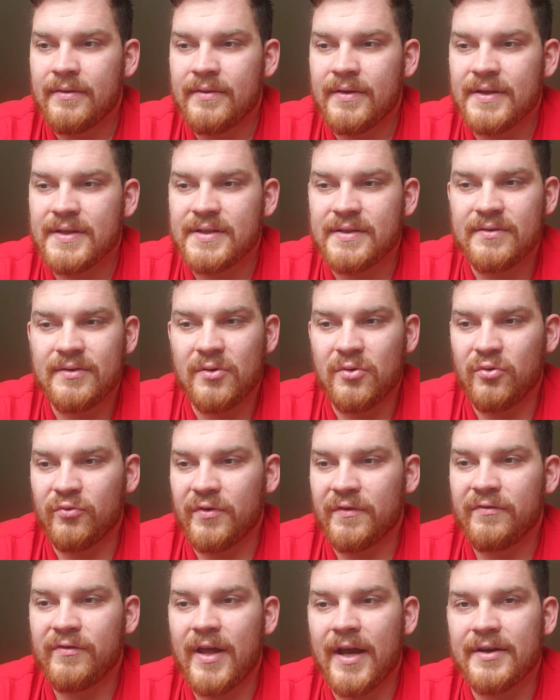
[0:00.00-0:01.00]
this little
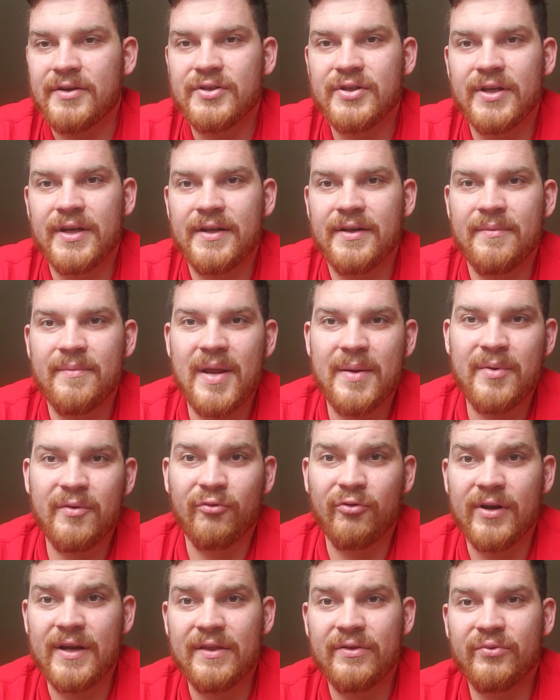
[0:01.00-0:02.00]
reflection, and maybe
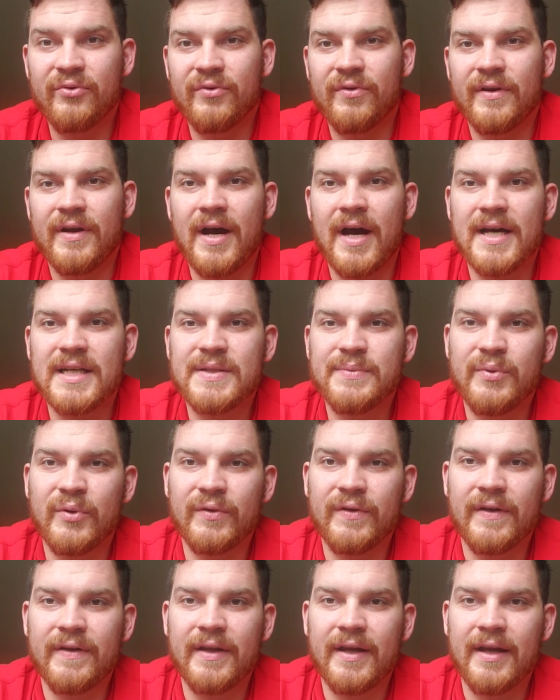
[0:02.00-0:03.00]
read through the gospel
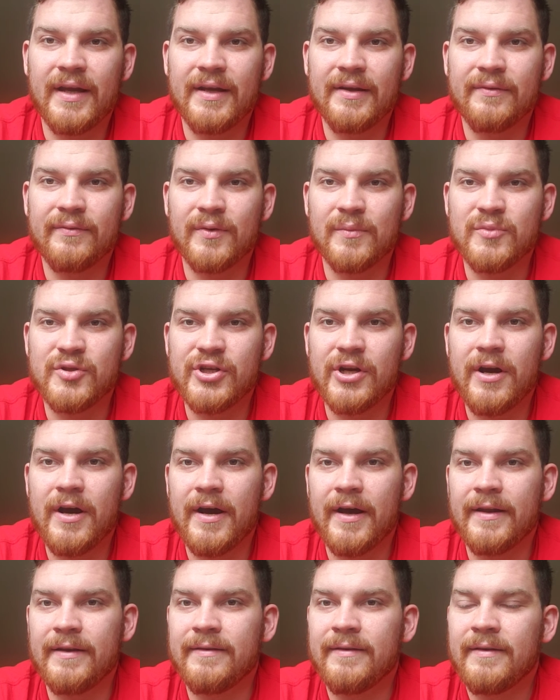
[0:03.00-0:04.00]
today from
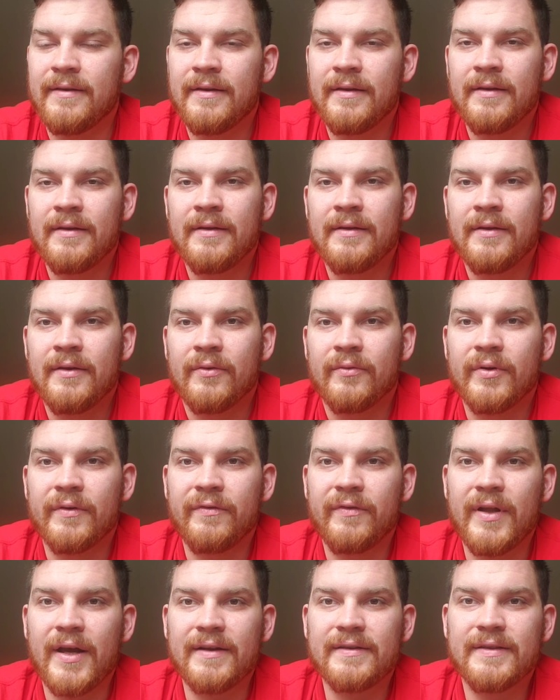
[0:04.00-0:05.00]
John,
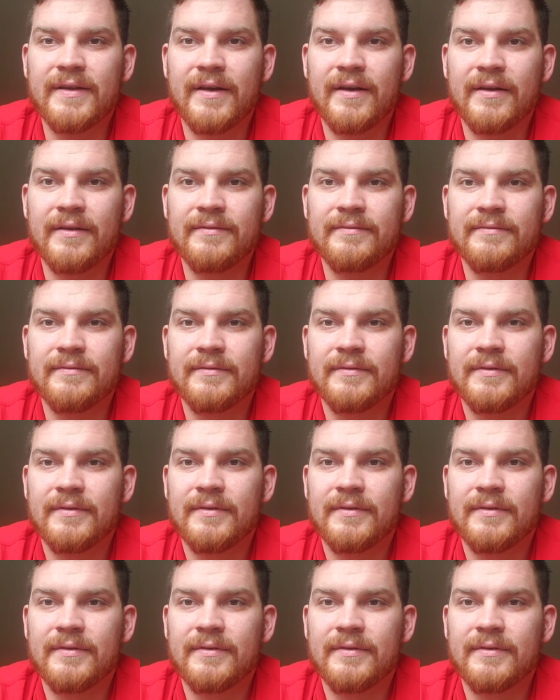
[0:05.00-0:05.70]
reflect on